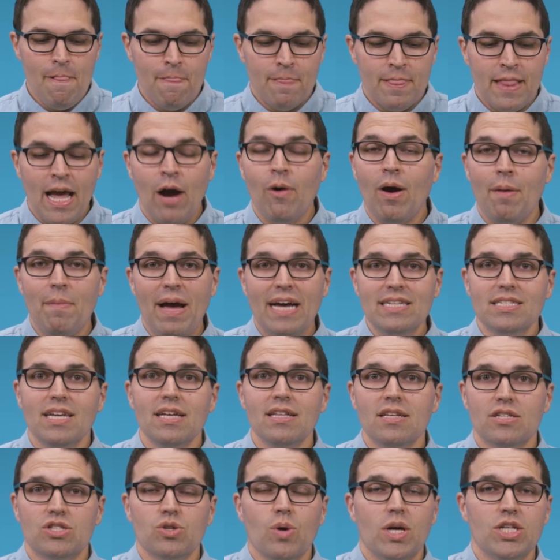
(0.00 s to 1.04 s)
Now, I'm asking
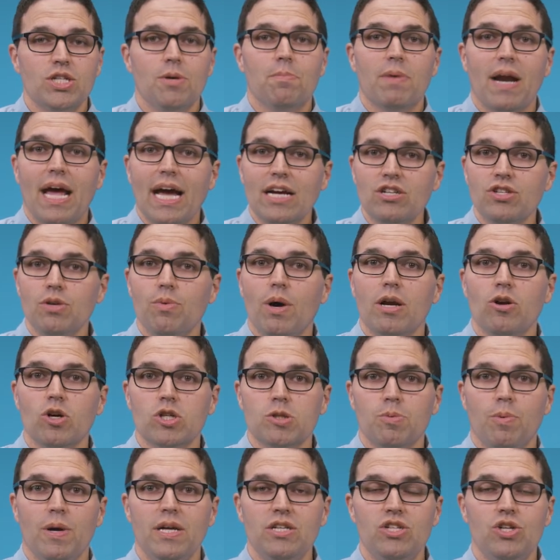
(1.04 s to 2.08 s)
this question, but I actually want to
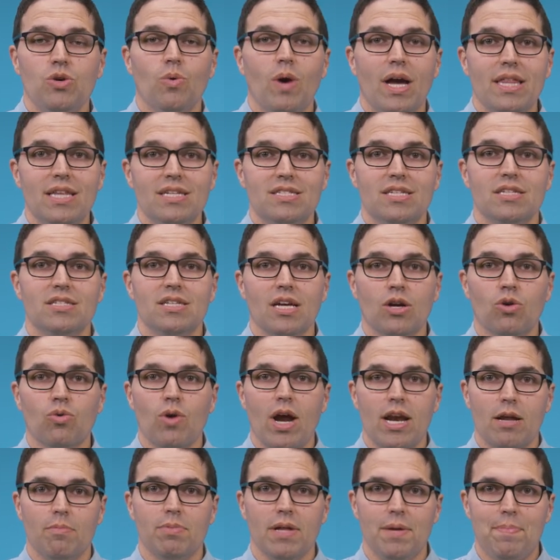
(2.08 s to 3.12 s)
explain to you why this is
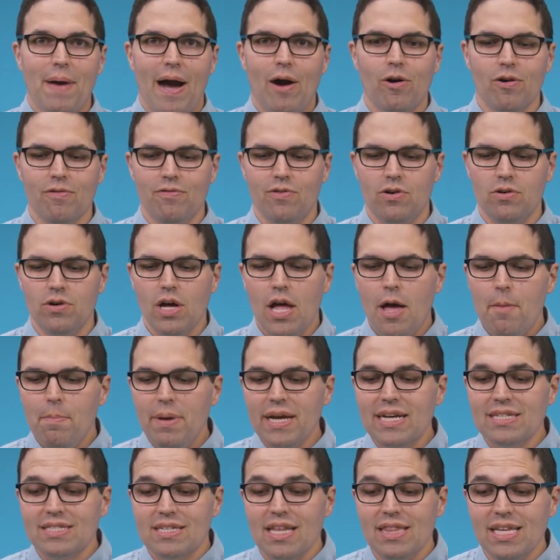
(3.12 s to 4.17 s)
incredibly powerful.
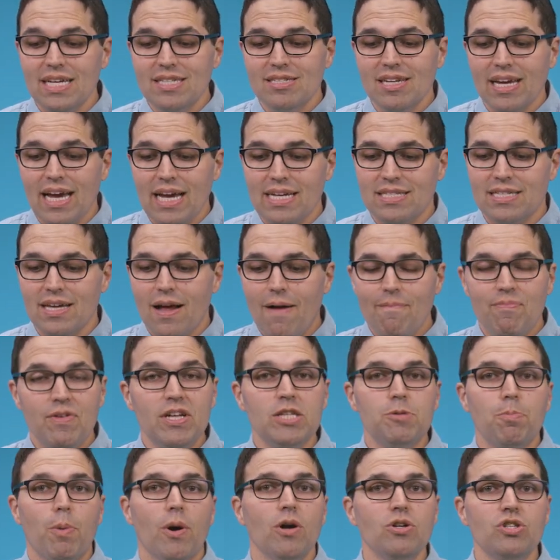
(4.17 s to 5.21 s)
Because in this case,
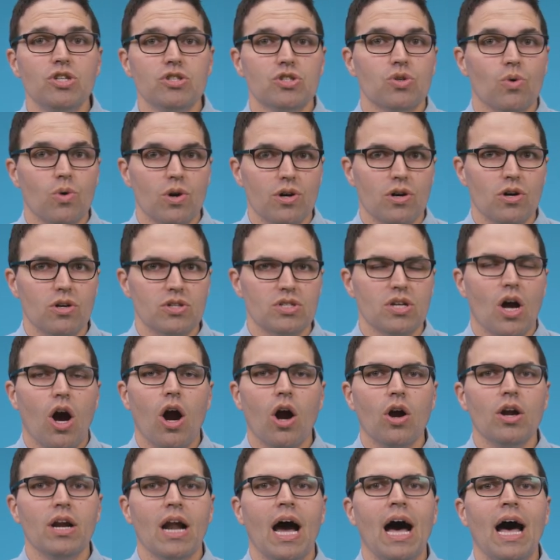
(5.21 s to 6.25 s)
these purchase orders
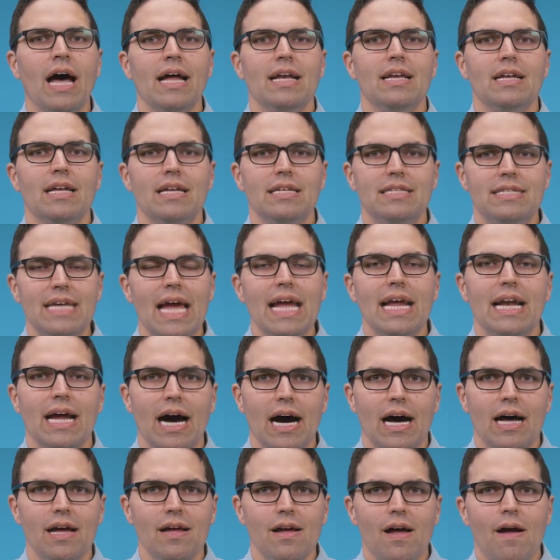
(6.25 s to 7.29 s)
are not
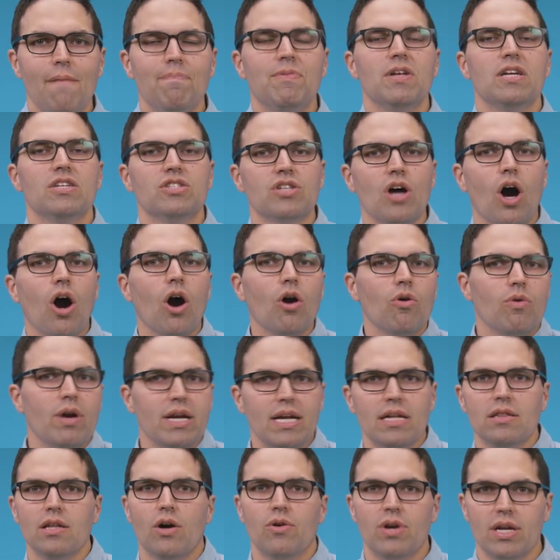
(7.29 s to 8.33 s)
data that is
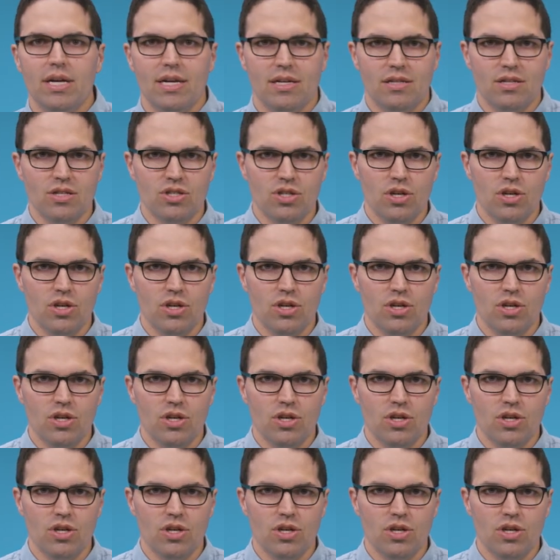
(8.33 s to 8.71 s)
already loaded into